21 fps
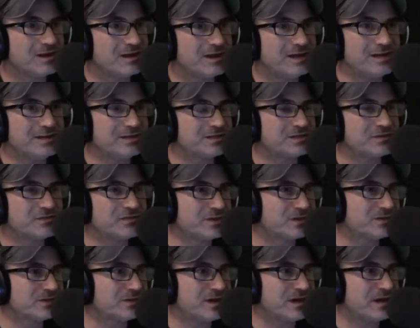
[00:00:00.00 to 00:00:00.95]
and it just
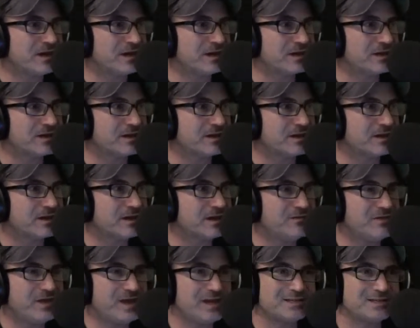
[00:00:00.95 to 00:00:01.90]
feels like
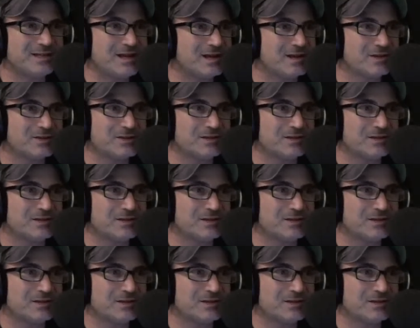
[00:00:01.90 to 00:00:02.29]
if that's not